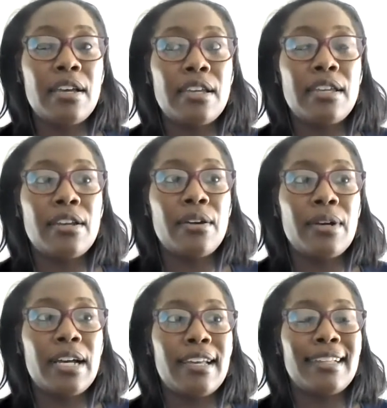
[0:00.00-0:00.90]

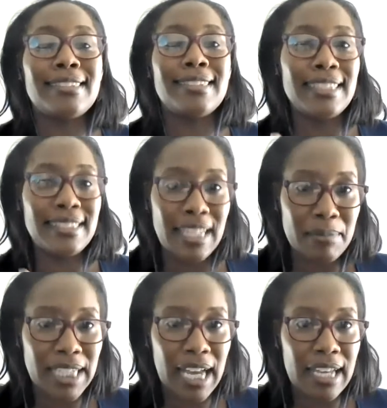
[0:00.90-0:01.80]
it's
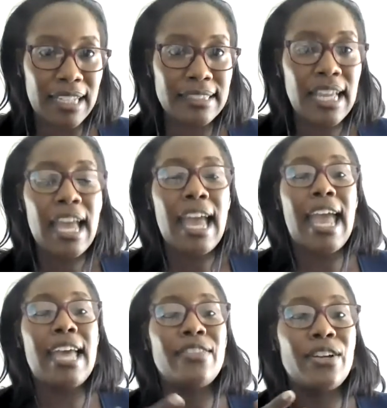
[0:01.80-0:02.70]
destigmatized
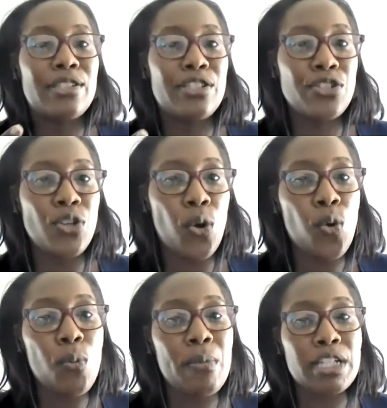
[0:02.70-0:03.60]
and there's
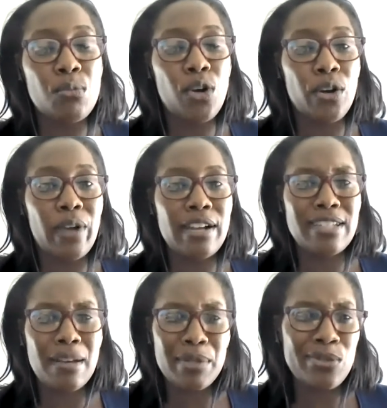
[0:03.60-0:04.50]
so much more around us.
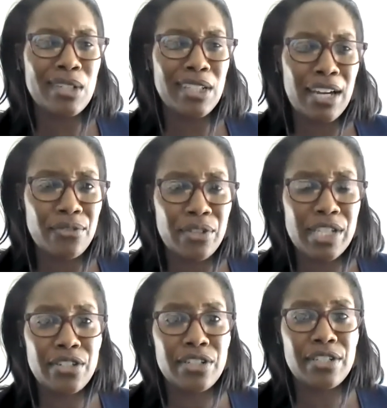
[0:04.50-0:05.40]
I'll be doing a lot of
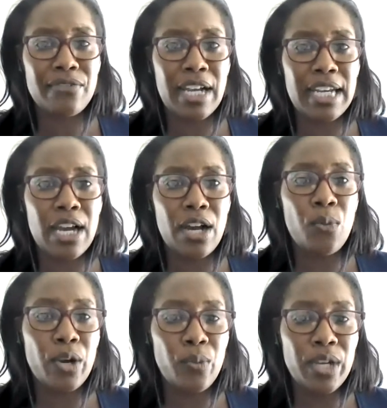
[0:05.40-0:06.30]
research to find out
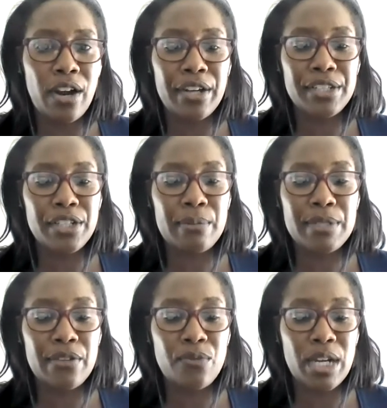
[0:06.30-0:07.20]
where we are in
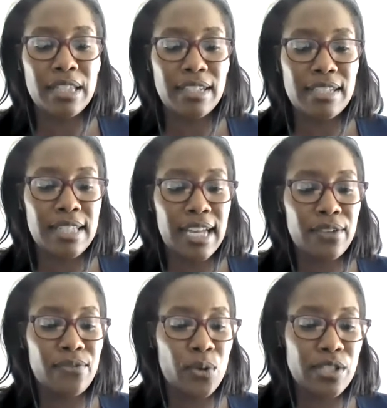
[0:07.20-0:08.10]
terms of what it looks
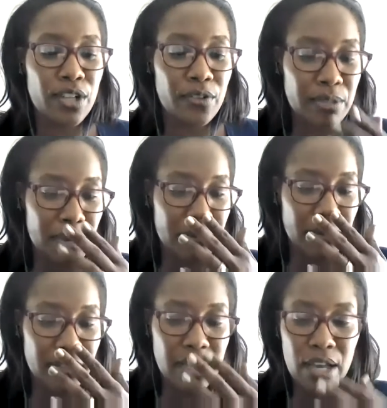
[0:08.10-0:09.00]
like for service
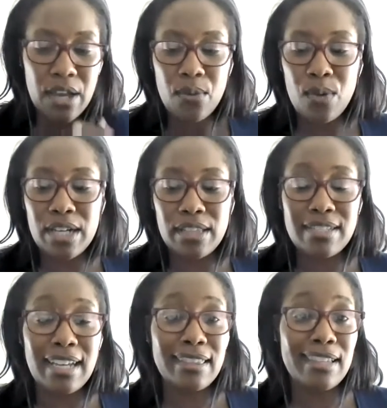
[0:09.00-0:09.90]
members, what it
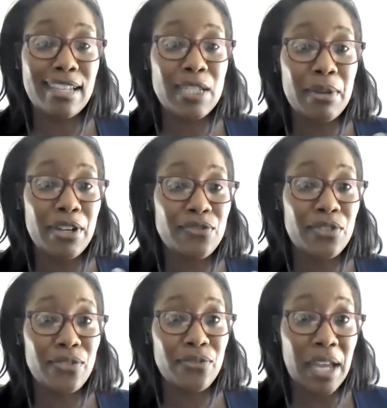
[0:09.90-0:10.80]
looks like the experience
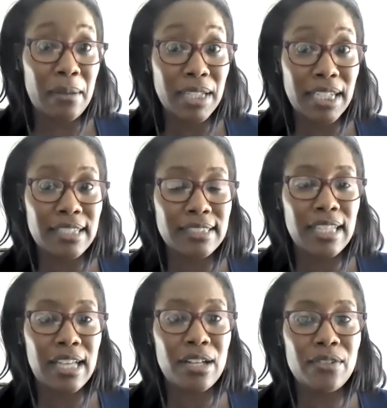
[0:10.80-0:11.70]
for the family in
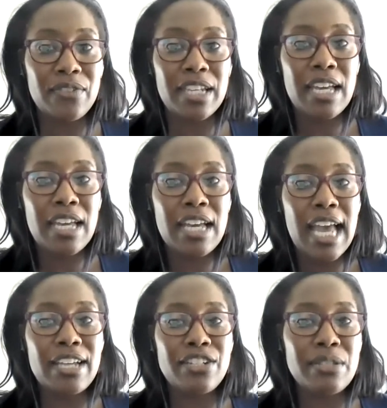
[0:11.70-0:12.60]
itself,
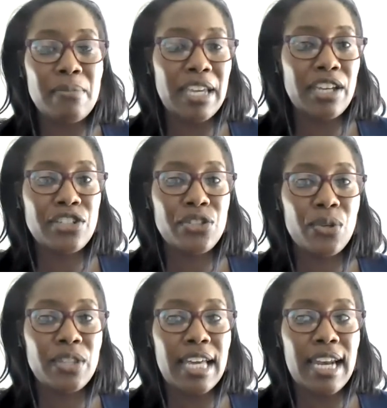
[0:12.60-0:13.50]
and just making
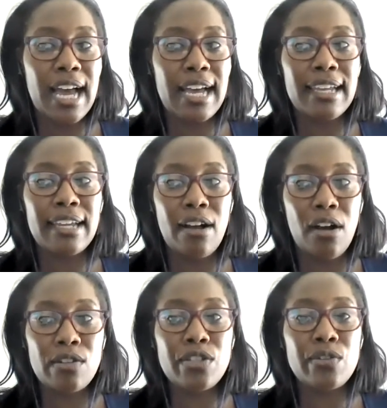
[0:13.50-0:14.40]
sure that I
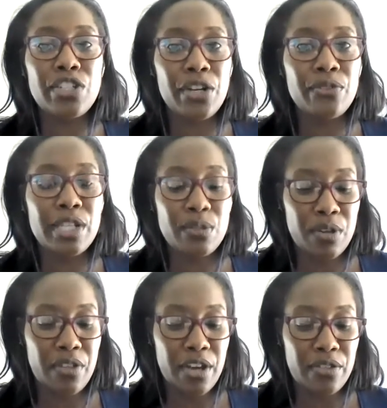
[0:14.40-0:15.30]
also share this
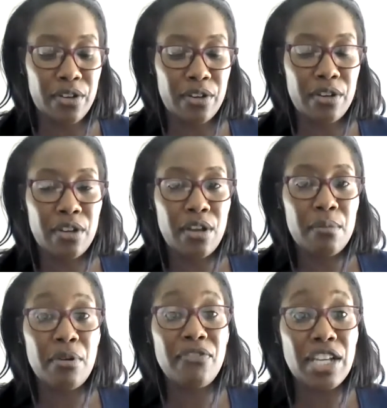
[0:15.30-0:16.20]
with other
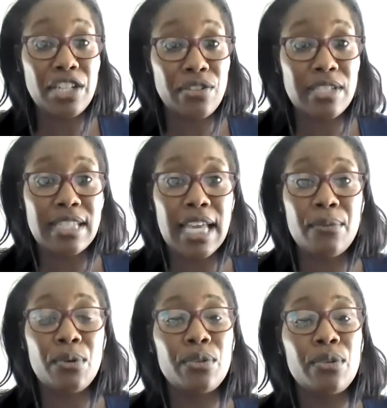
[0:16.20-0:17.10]
professionals and say,
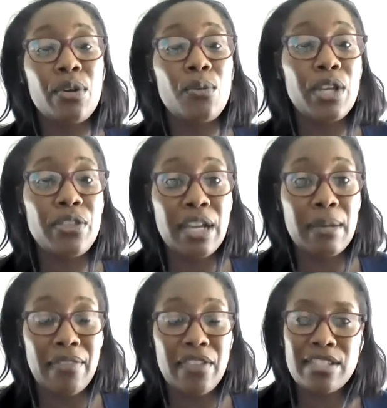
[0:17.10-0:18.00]
well, what do you think
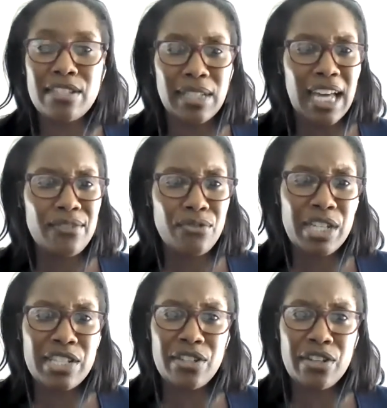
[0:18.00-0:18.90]
about this? So a lot of
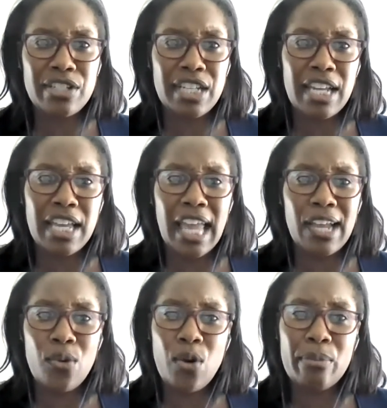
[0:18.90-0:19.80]
research and
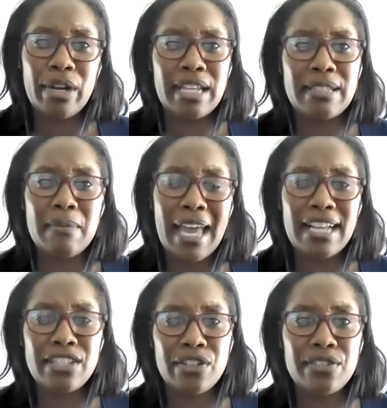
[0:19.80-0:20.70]
incorporating some
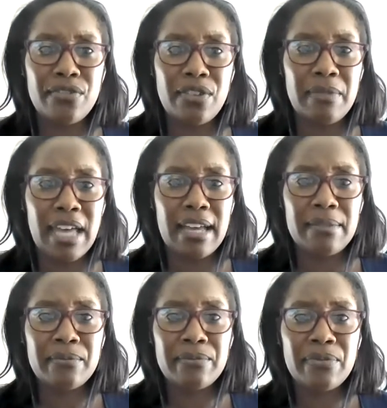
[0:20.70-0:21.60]
excerpts from that.
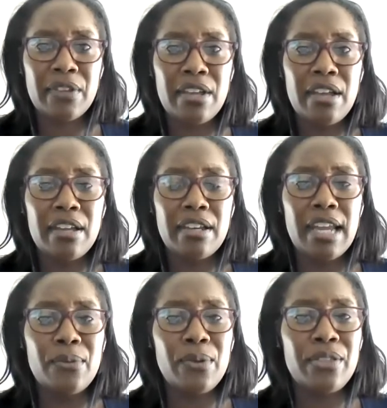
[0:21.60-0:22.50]

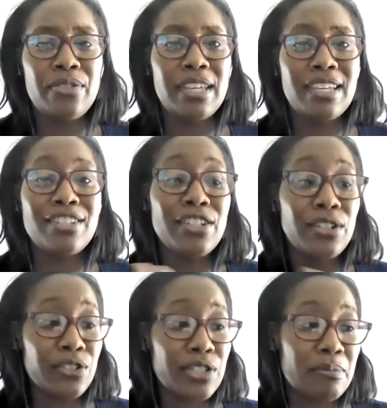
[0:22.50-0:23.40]
Now with the
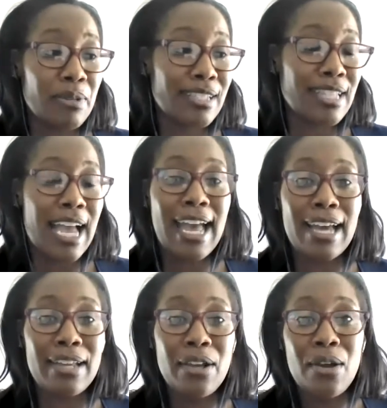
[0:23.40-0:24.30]
children's books, I
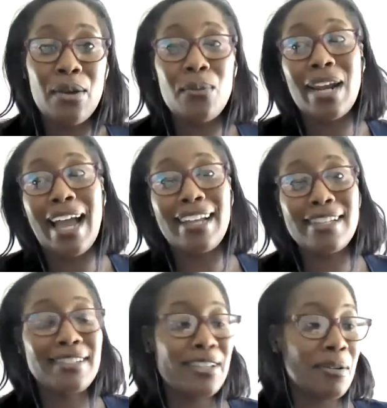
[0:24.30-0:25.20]
had what I
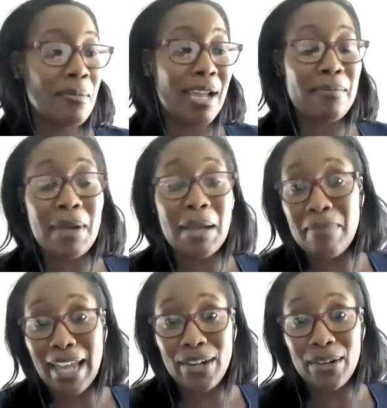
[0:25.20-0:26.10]
consider my beta